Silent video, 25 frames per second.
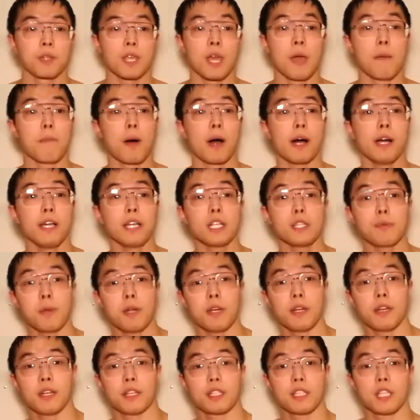In my
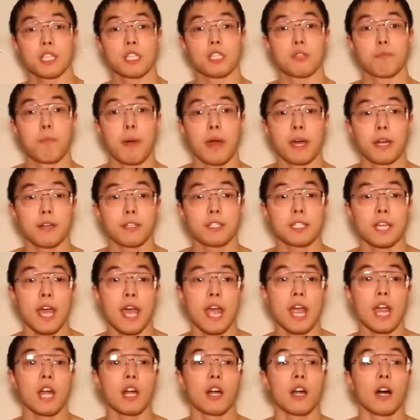experience, it's better to
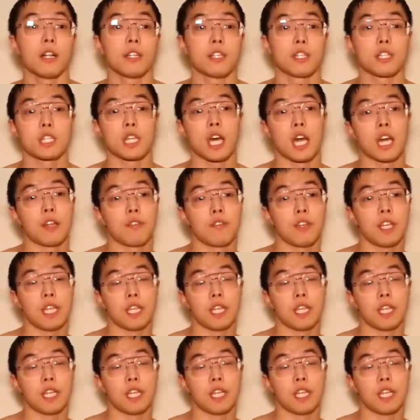err on the side of